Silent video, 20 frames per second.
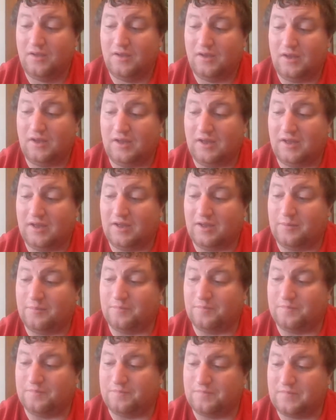
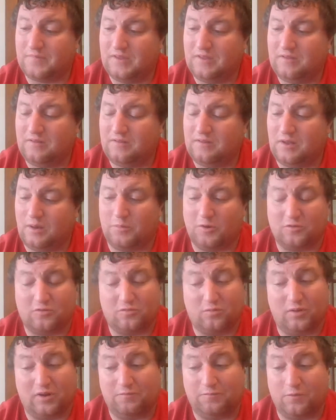Um, Number
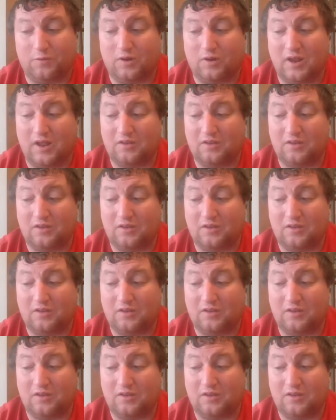24,